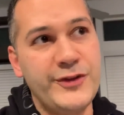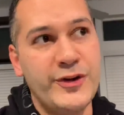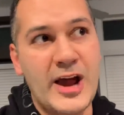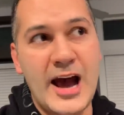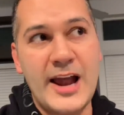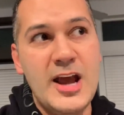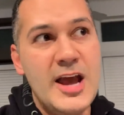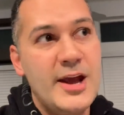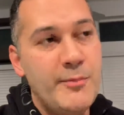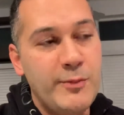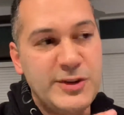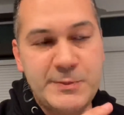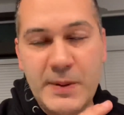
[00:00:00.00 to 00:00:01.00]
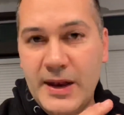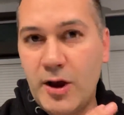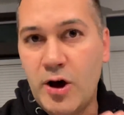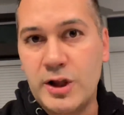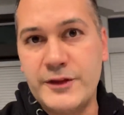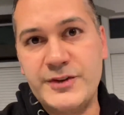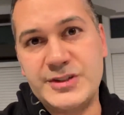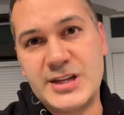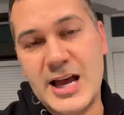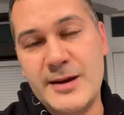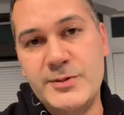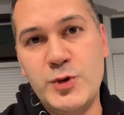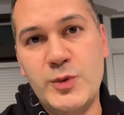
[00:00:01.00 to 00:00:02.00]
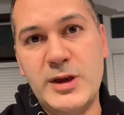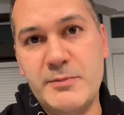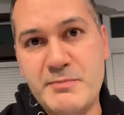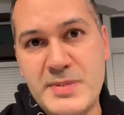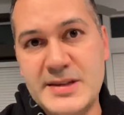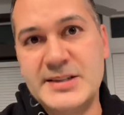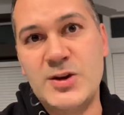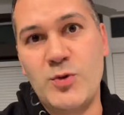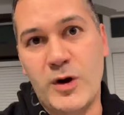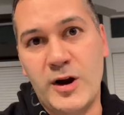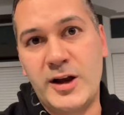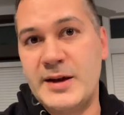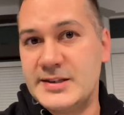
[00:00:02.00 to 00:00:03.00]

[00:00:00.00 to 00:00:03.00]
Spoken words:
You're not spending all of your time doing busy work.